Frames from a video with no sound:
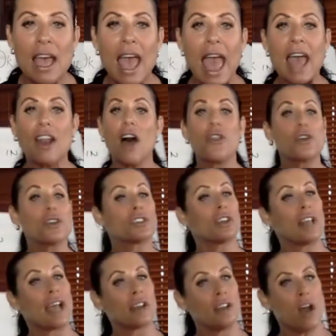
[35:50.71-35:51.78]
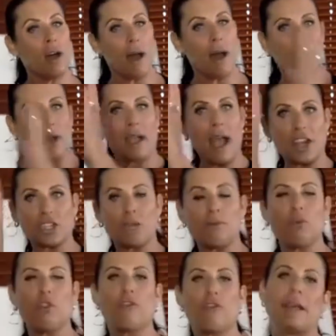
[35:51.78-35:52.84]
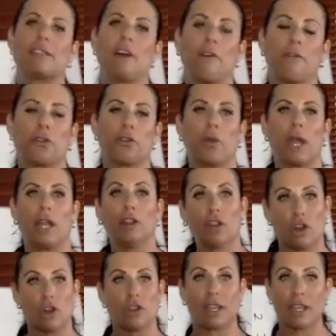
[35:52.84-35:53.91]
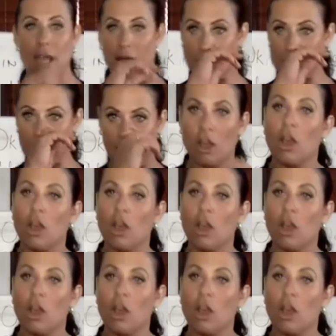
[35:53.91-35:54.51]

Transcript: And others are like, no, I'm going to actually move myself through it and learn the content.